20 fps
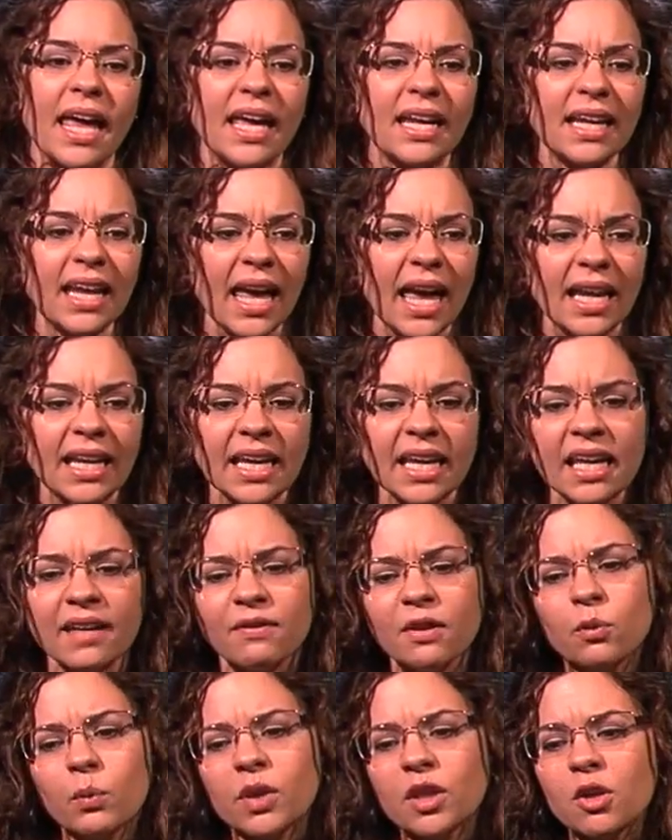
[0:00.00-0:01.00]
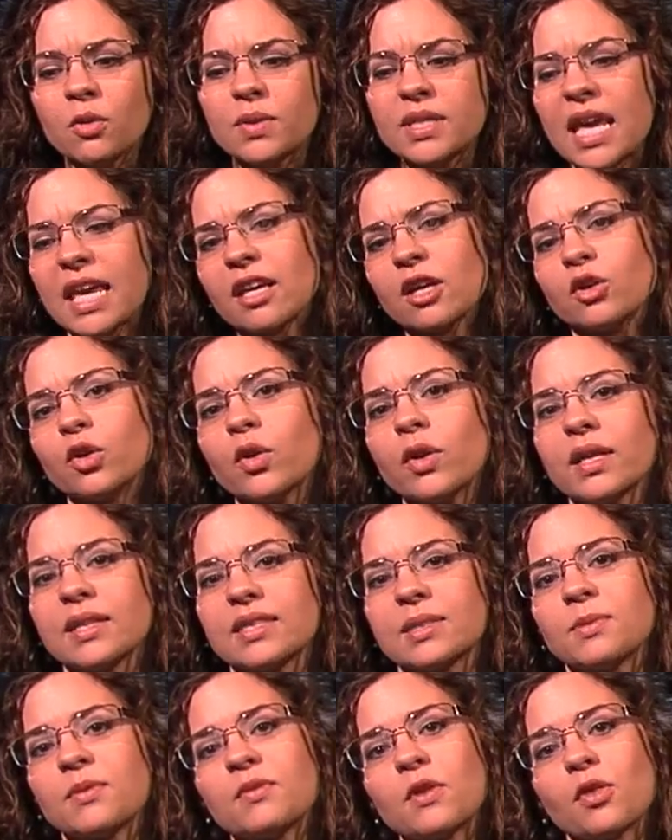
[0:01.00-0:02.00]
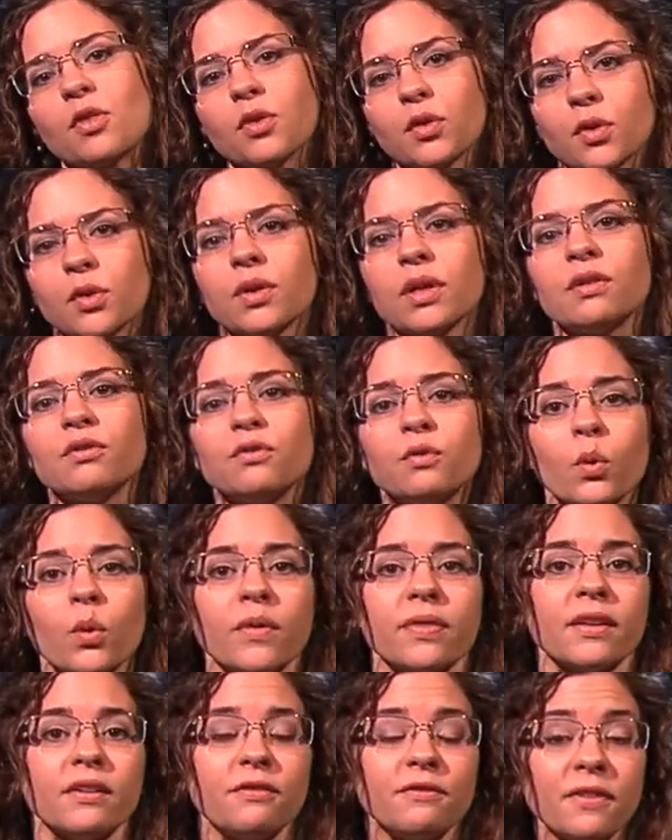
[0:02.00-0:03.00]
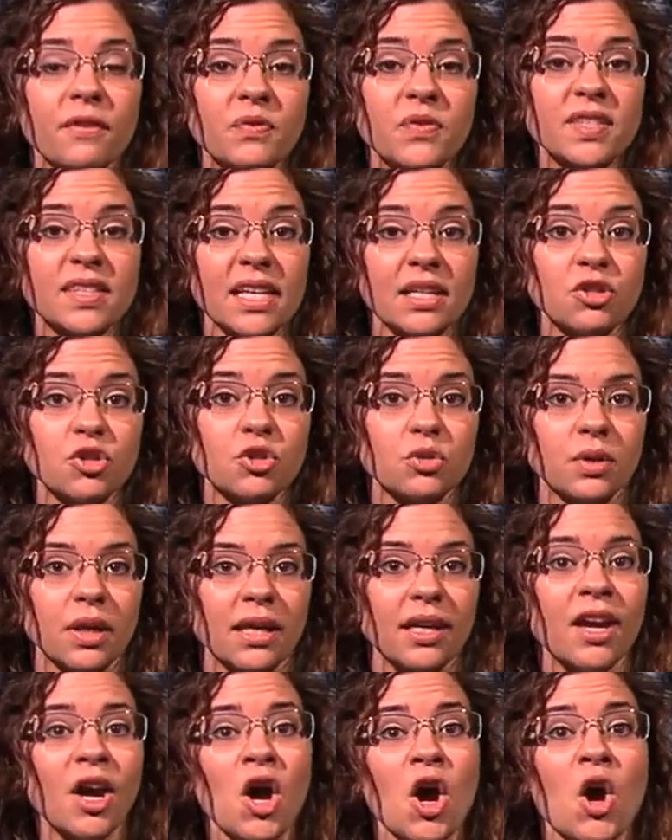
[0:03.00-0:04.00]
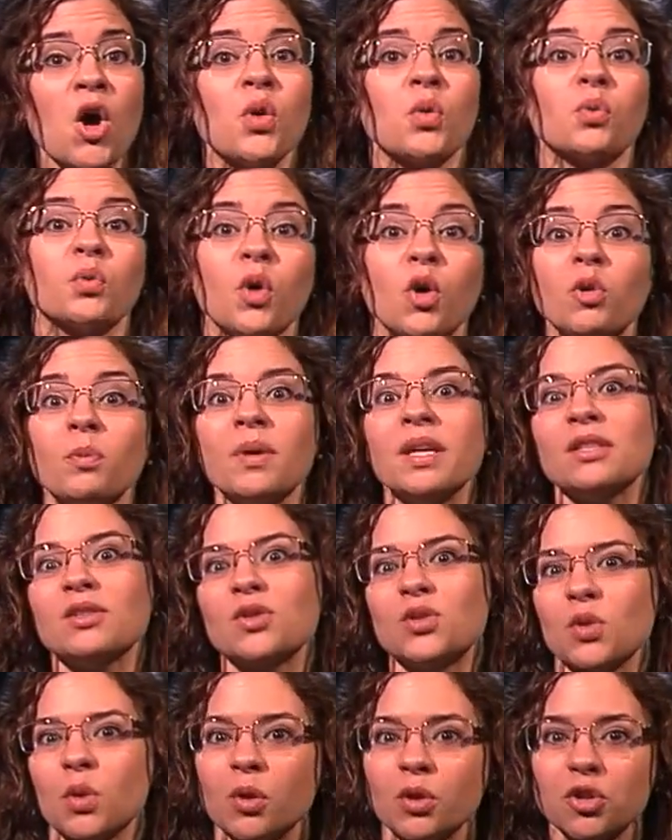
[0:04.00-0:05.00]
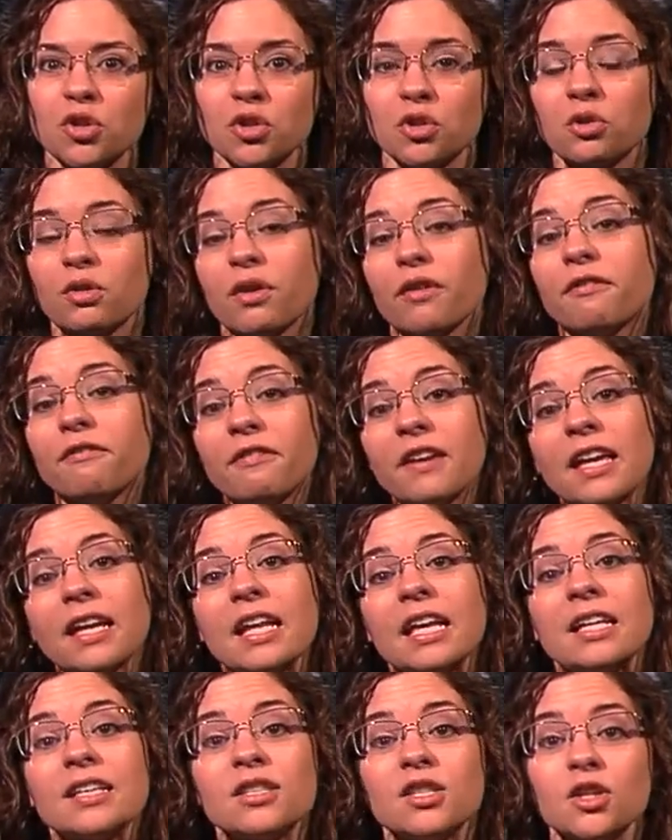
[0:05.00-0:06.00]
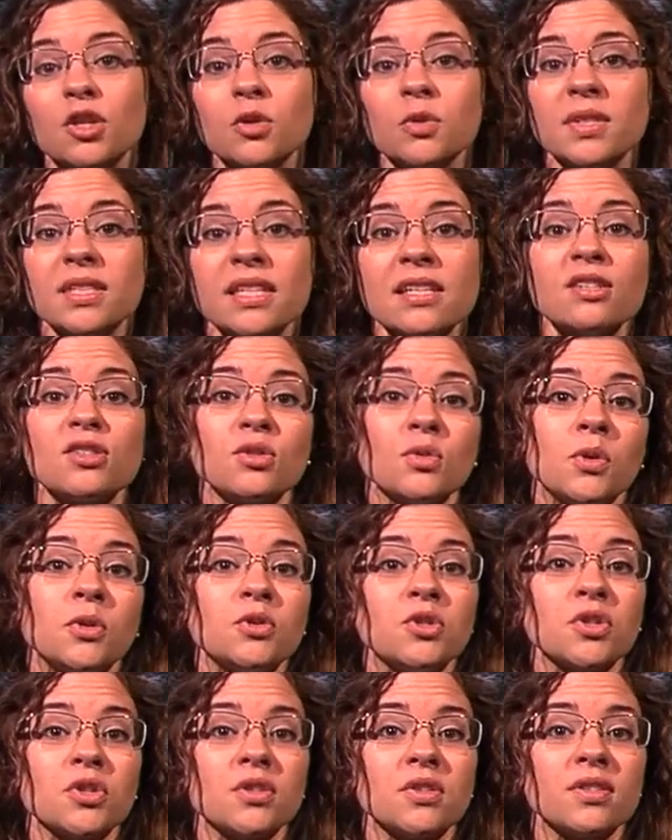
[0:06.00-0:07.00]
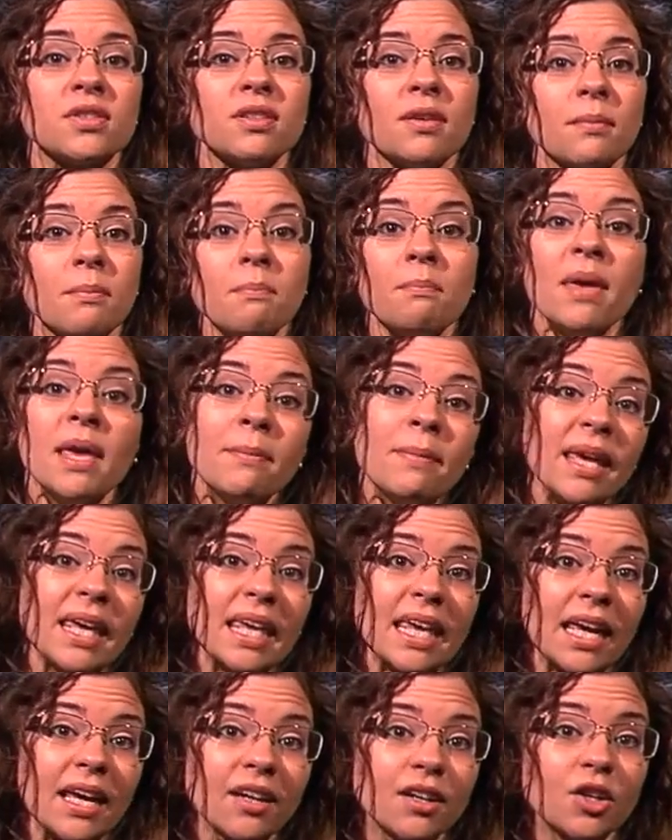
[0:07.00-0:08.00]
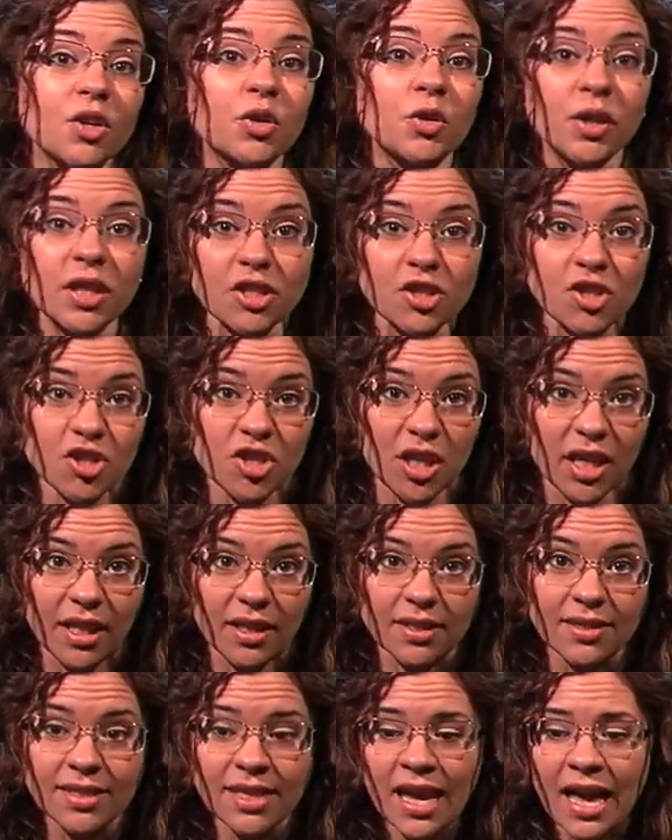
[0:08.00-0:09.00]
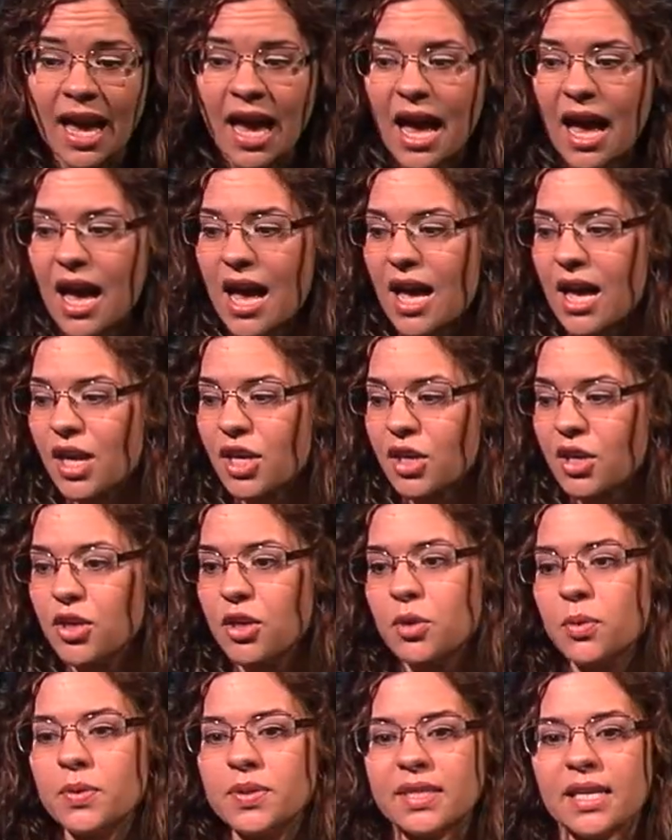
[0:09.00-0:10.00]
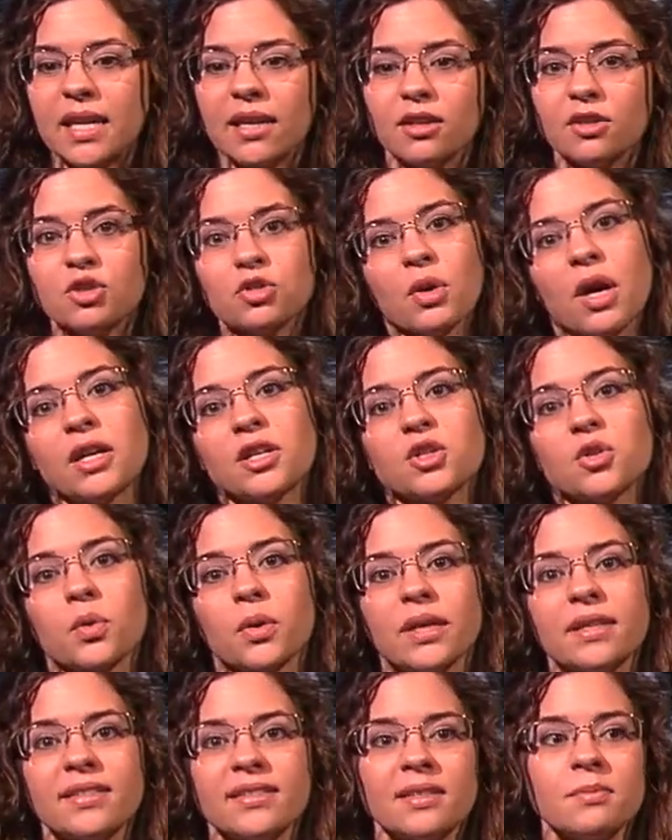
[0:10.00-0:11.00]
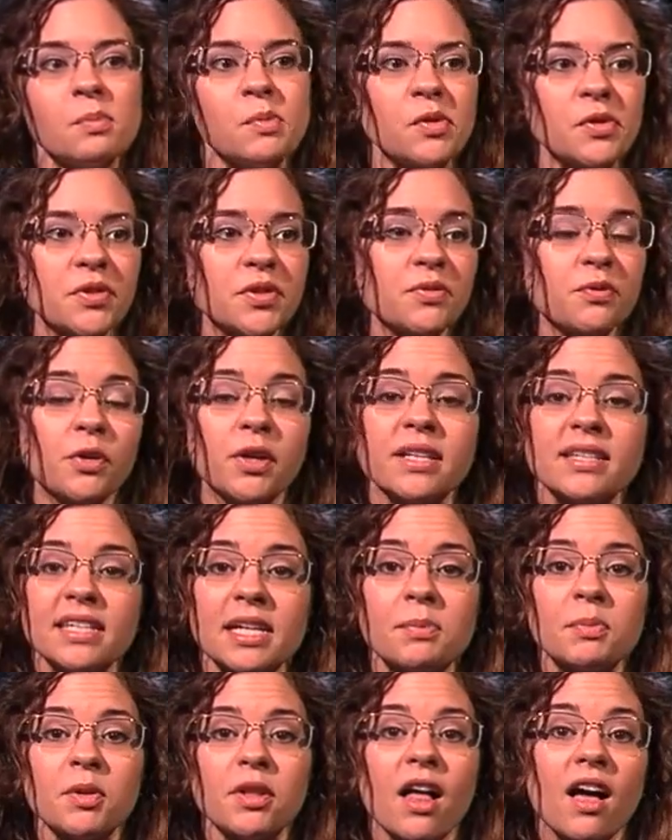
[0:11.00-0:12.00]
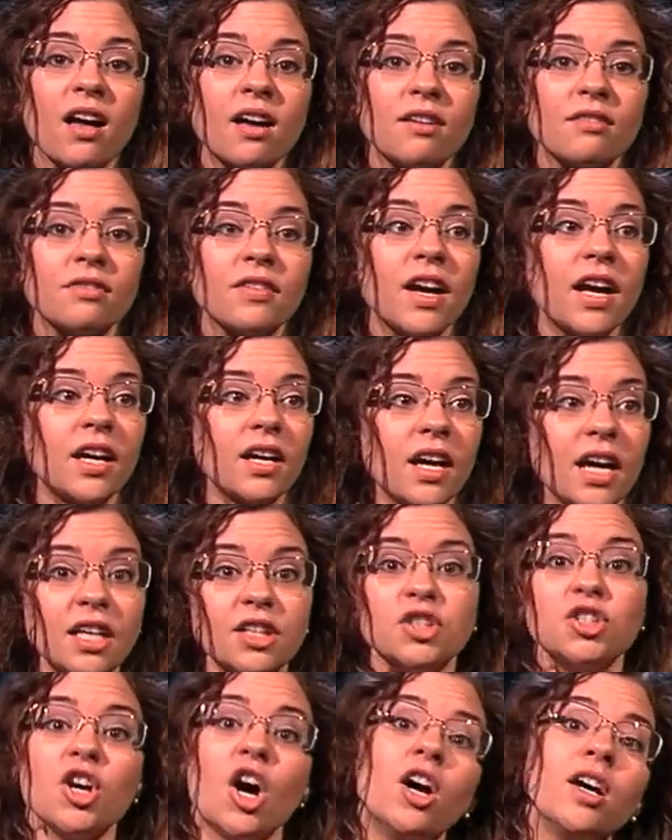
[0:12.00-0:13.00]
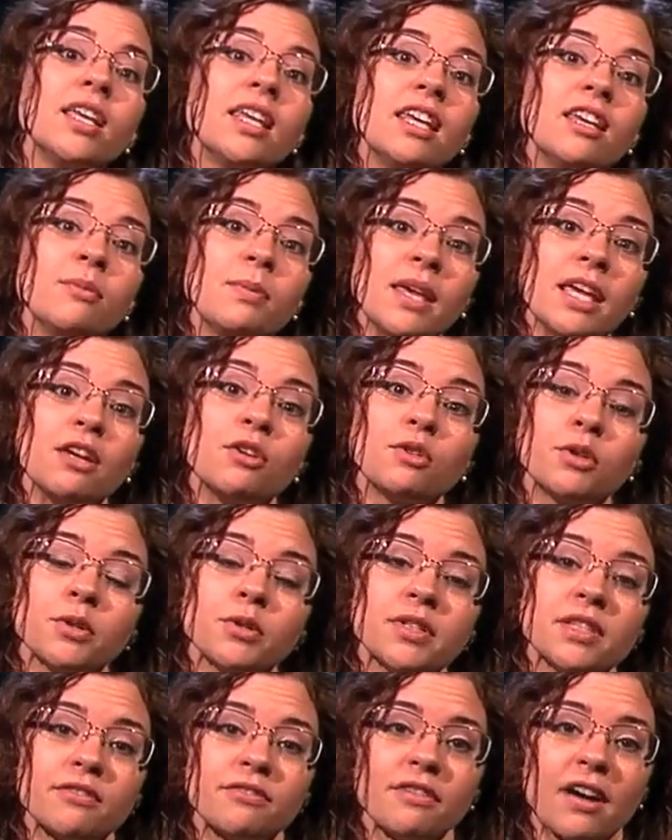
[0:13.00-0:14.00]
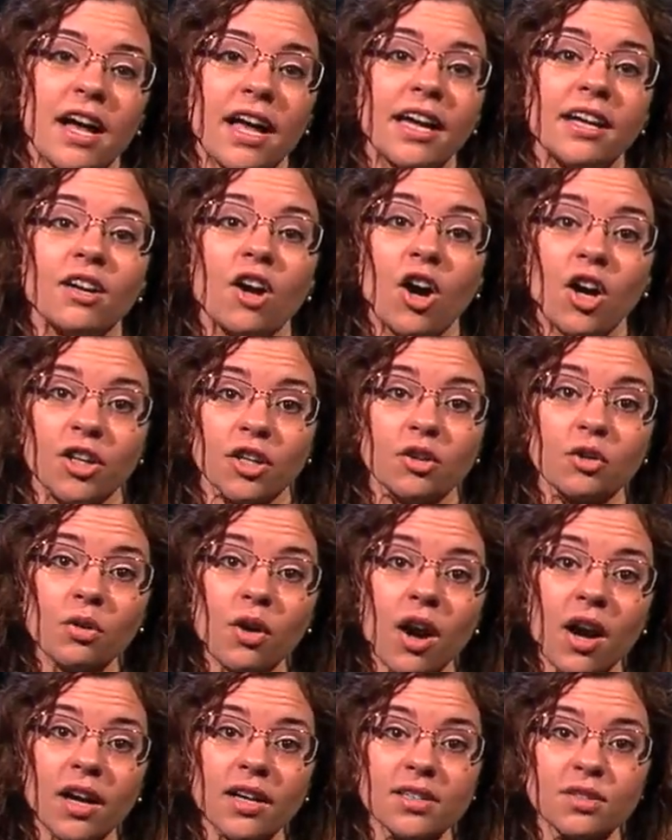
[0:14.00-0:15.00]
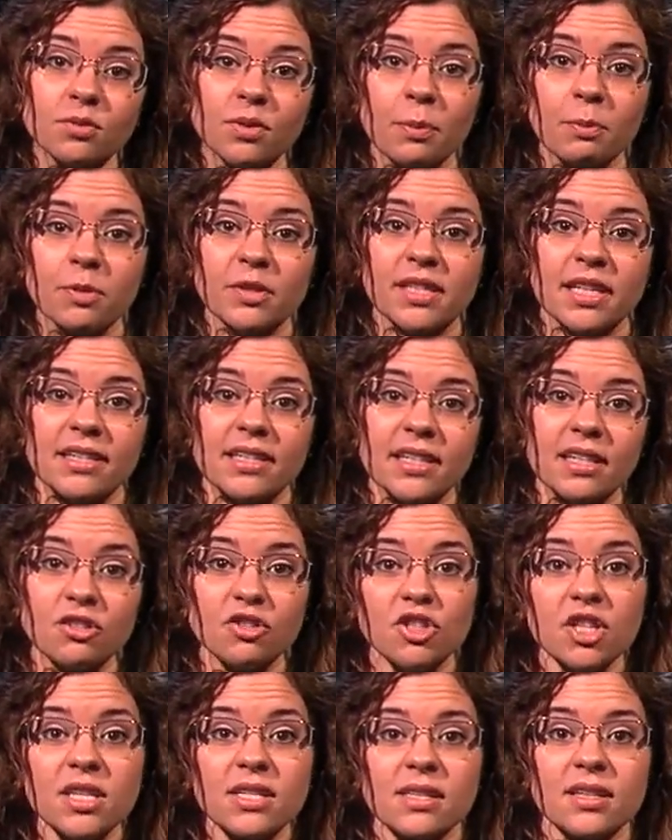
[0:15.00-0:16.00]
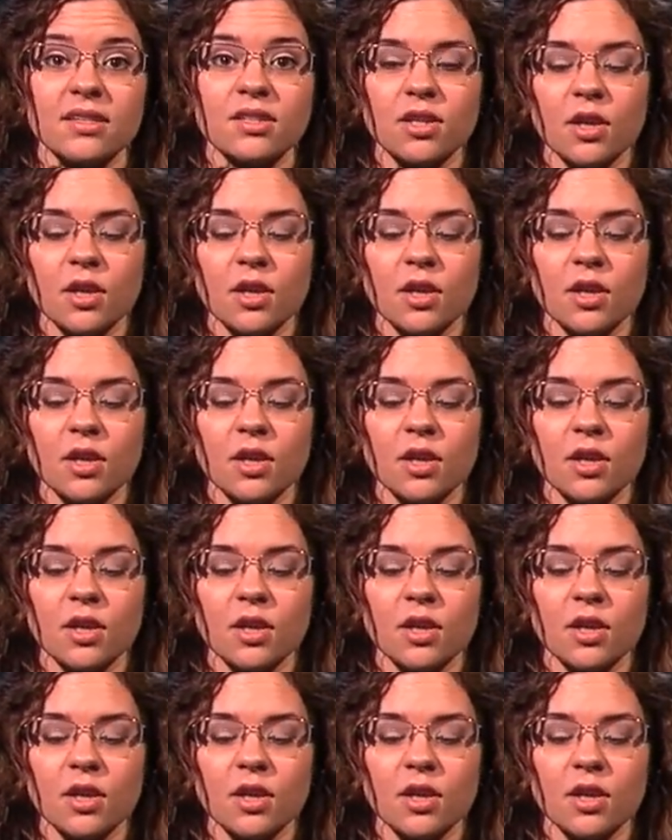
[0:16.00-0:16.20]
And, and even when you take a look at some of the third and fourth and fifth century Roman soldier graffitis, you see soldiers mimicking Christians uh, using derogatory symbols, for example, of a, a donkey being crucified on a cross representing Jesus.